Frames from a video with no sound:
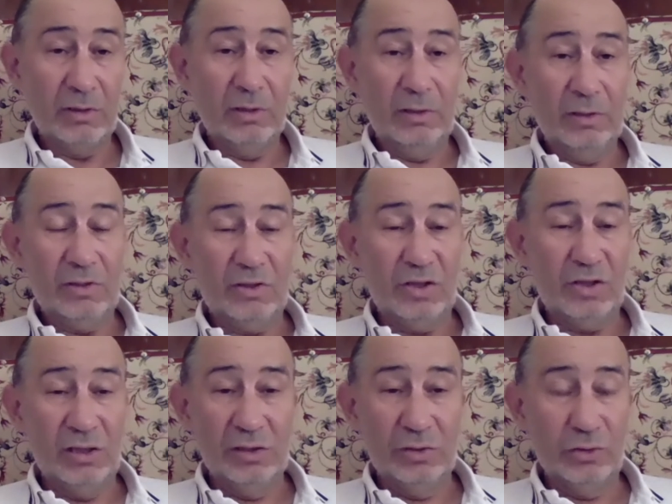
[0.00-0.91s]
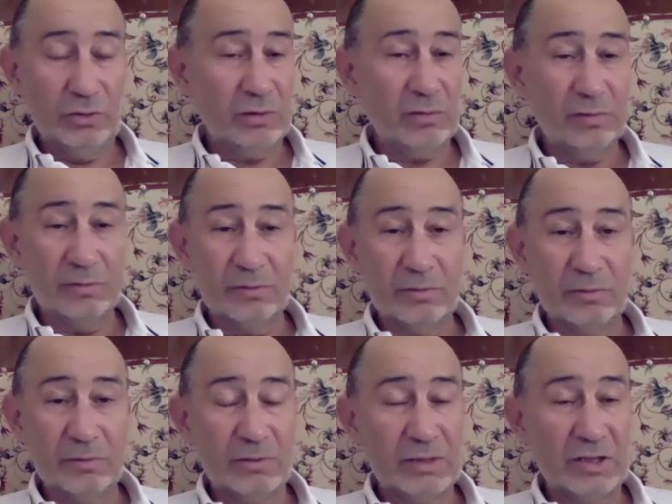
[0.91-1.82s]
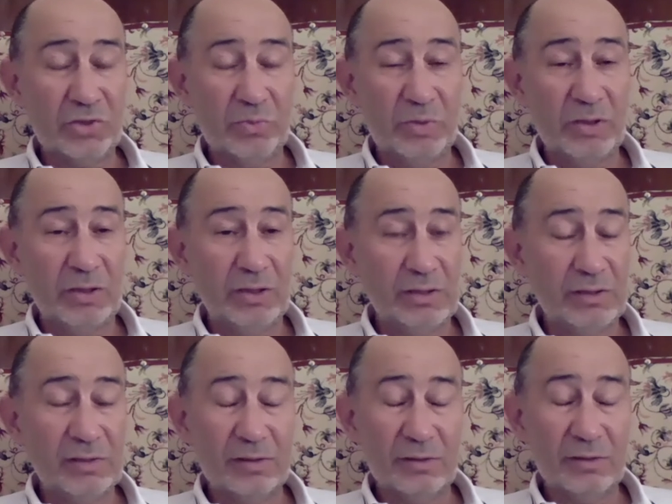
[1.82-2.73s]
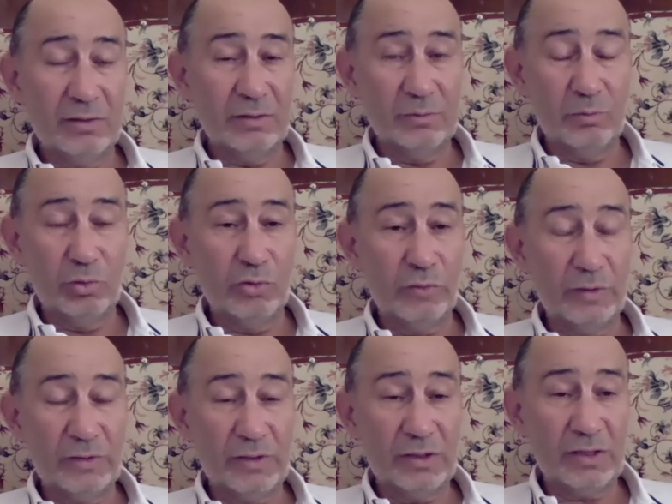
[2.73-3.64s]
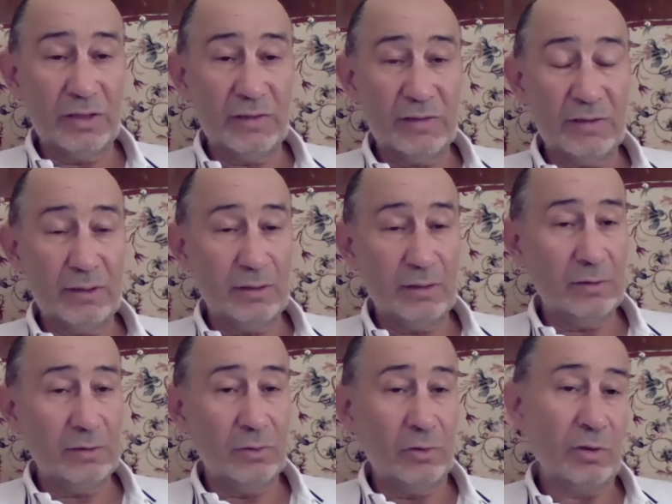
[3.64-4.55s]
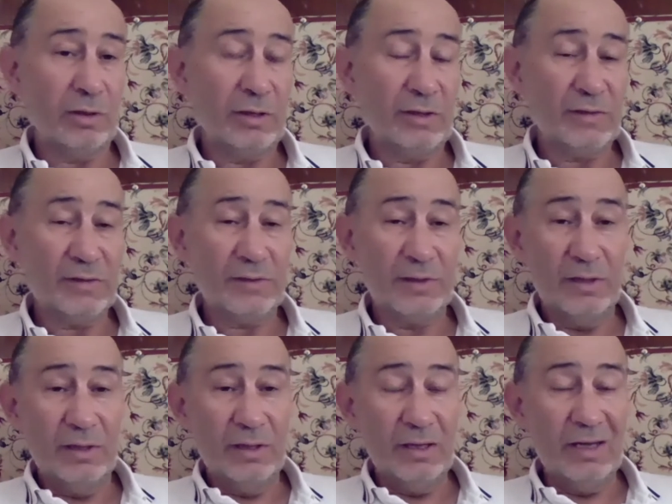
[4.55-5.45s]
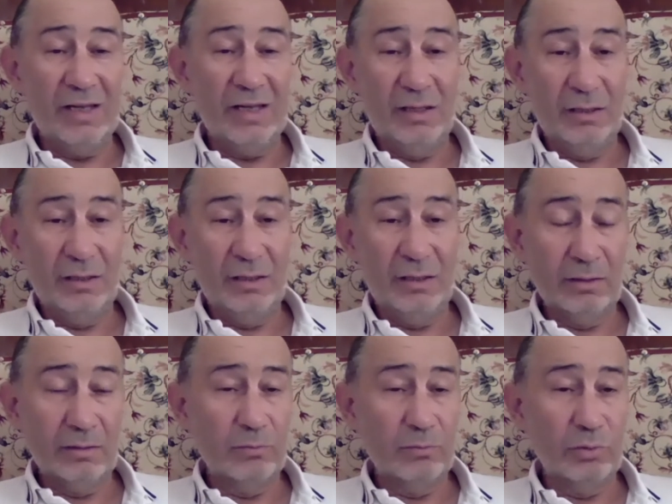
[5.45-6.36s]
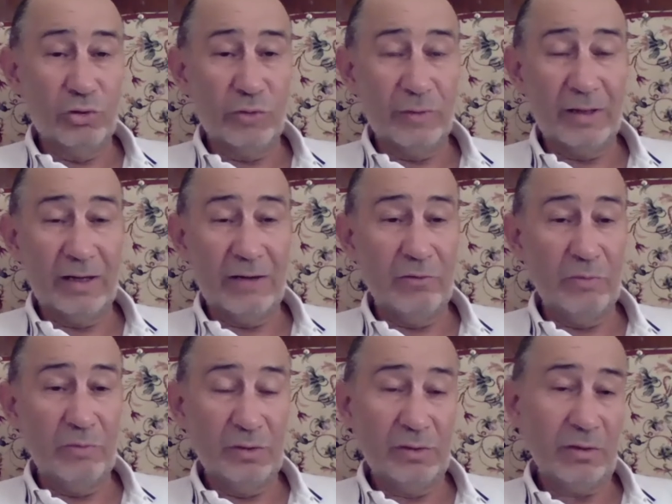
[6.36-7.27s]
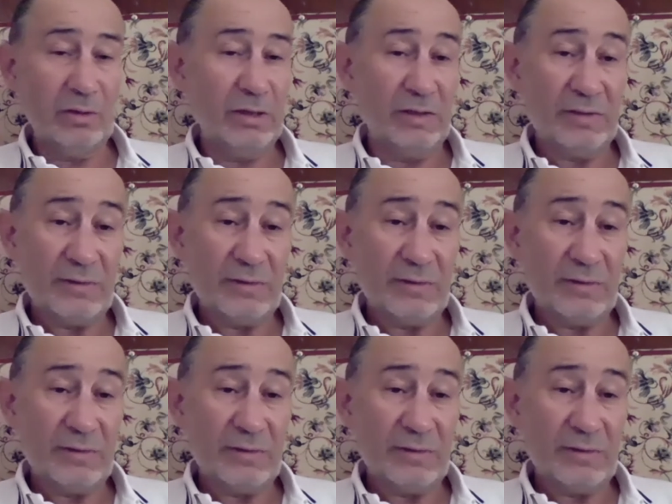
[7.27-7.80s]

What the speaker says: Still not such big as bourgeoisie has or as any bourgeois government has.